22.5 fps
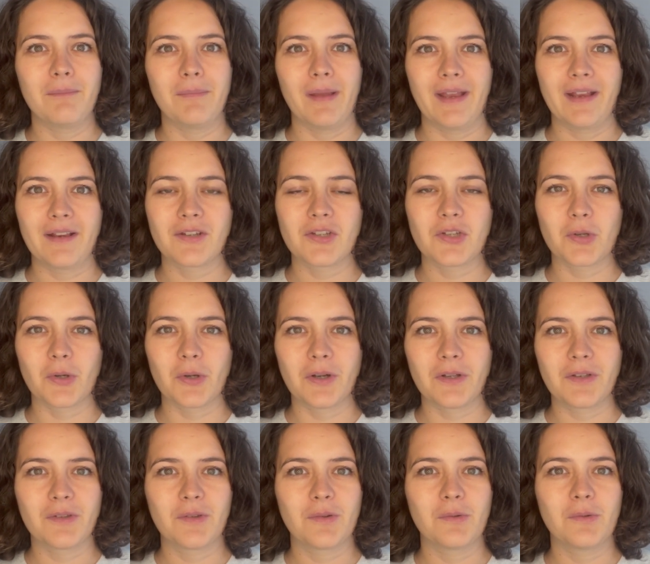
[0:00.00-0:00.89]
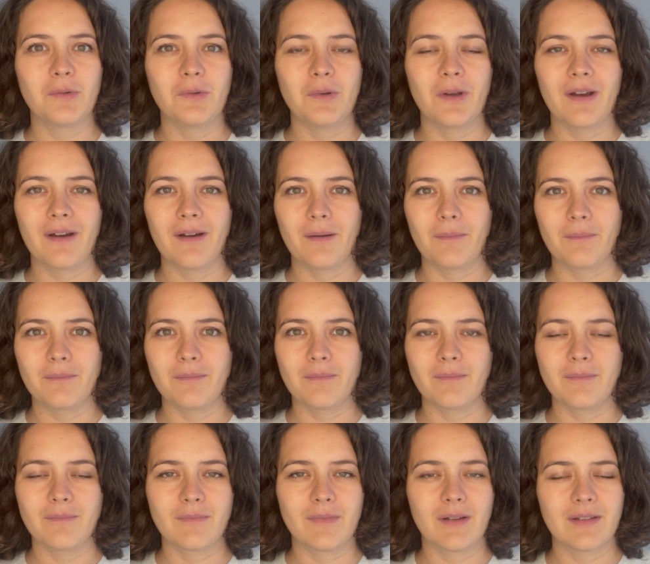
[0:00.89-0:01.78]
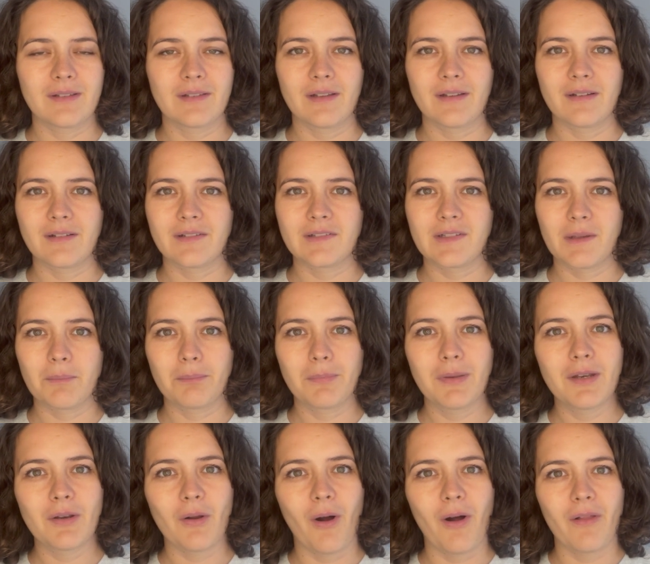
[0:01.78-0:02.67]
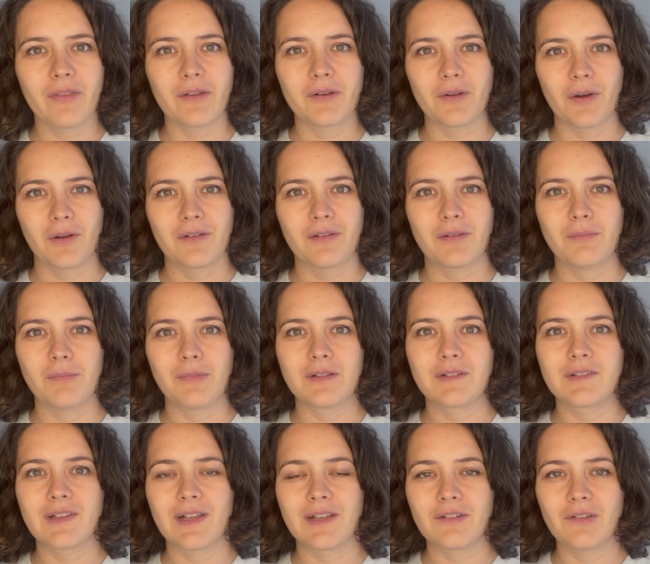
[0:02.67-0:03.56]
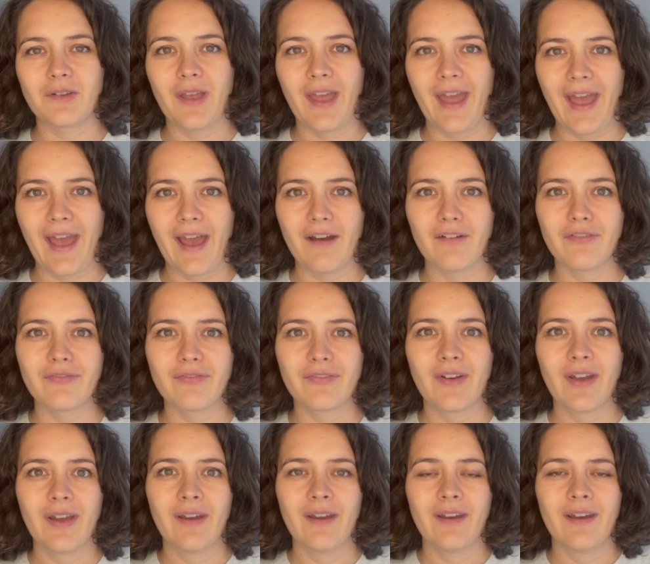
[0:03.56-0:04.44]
Make sure to submit all the documents that you have.